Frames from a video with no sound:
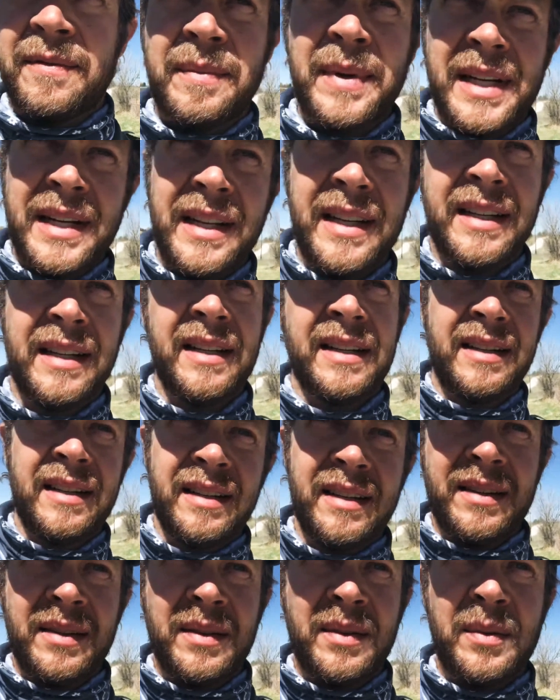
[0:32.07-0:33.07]
minute
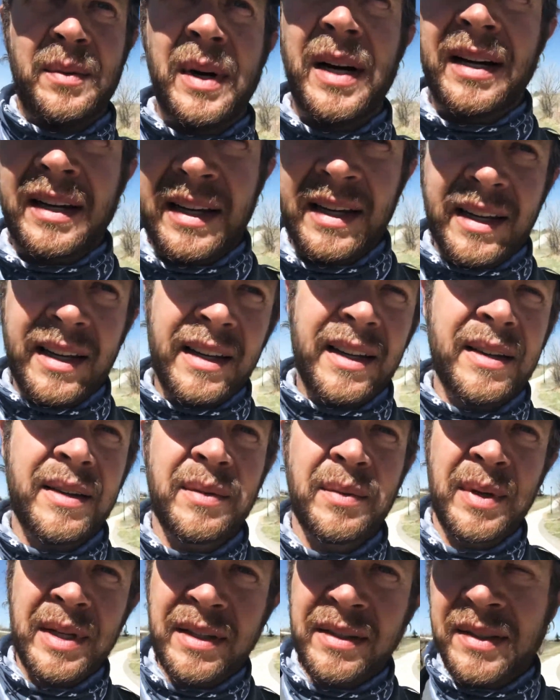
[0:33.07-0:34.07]
walking
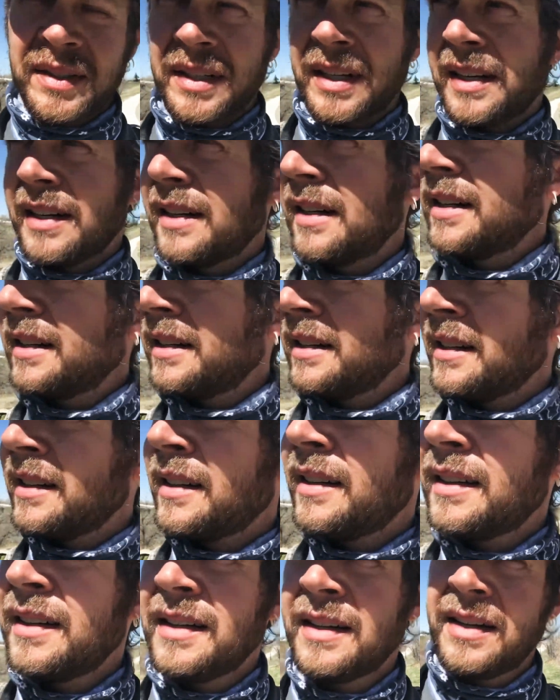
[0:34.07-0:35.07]
wheelchair
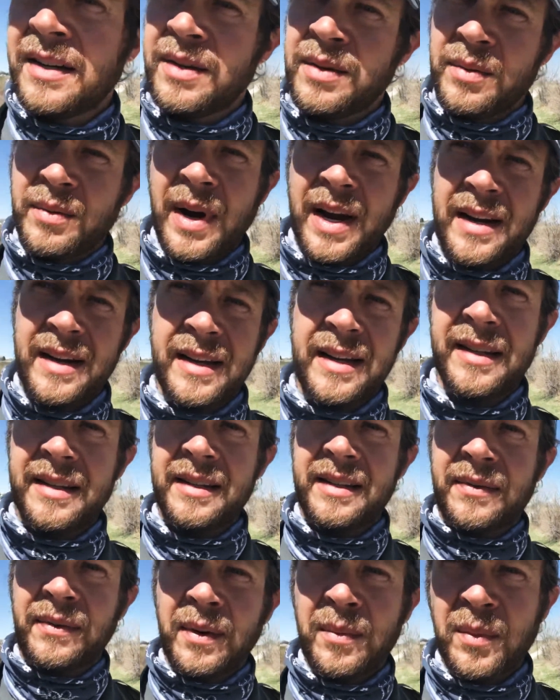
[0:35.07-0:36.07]
radius
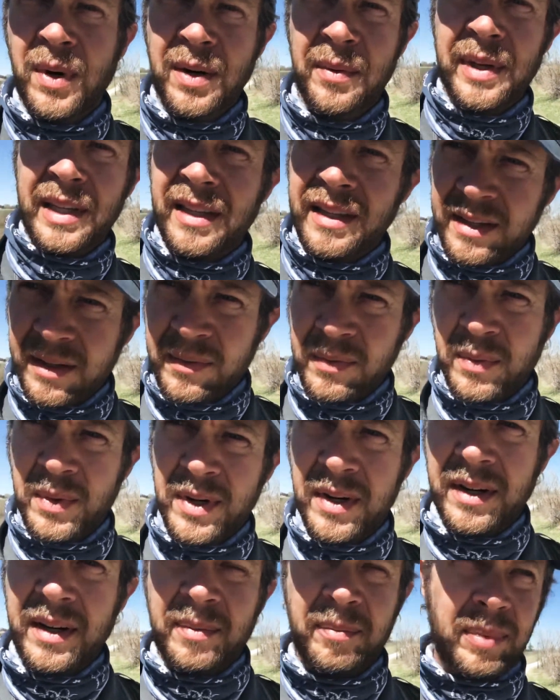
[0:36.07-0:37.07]
from where we live,
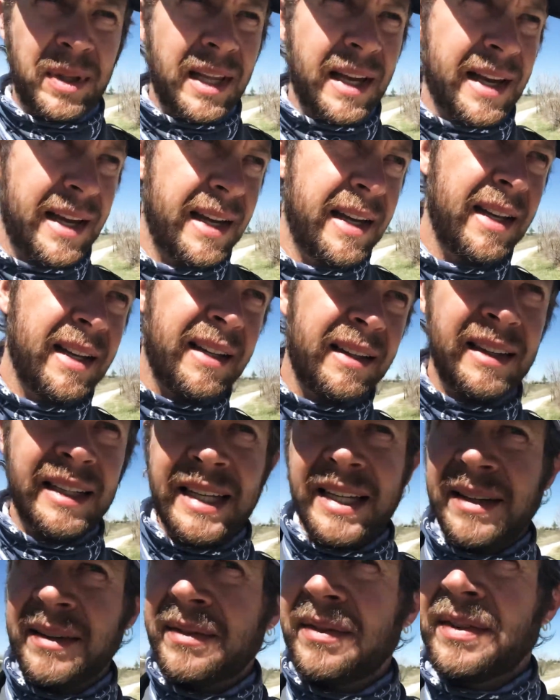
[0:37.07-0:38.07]
work, play,
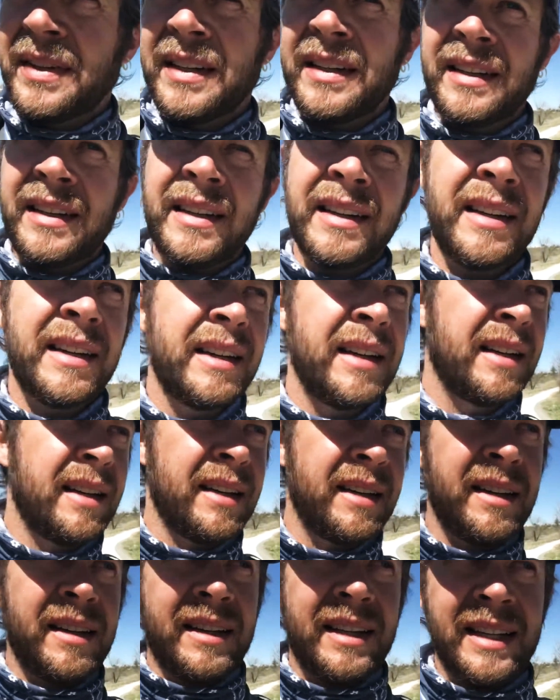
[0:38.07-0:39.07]
live,
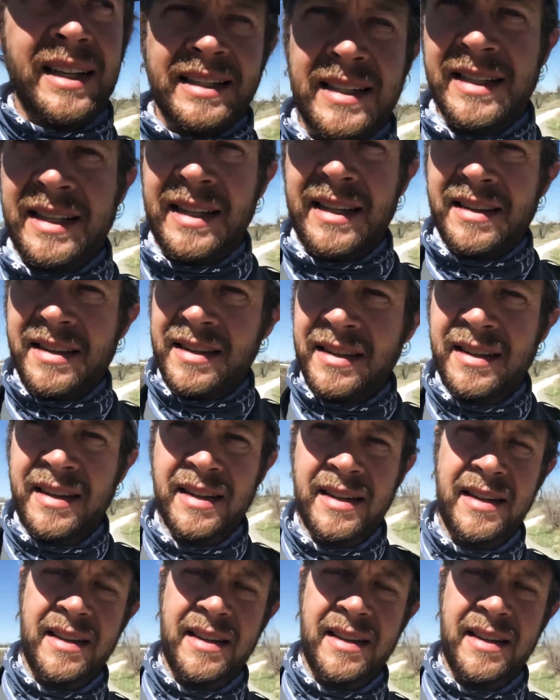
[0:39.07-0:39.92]
exist.